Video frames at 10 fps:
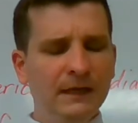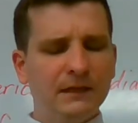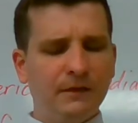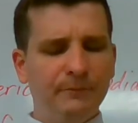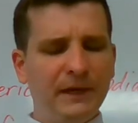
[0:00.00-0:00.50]

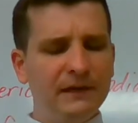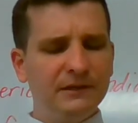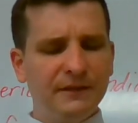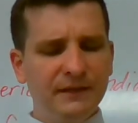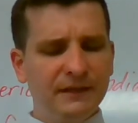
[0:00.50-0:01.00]
Compared
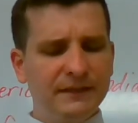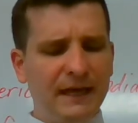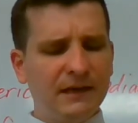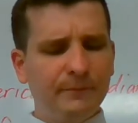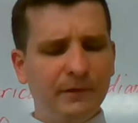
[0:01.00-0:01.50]
to the
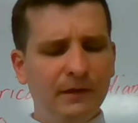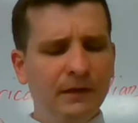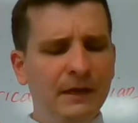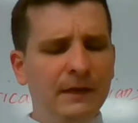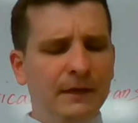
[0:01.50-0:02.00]
Attakapas,
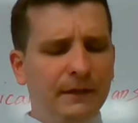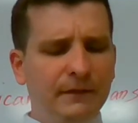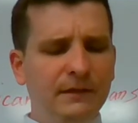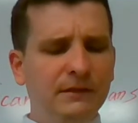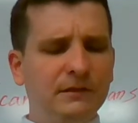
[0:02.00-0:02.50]

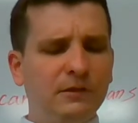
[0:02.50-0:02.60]
the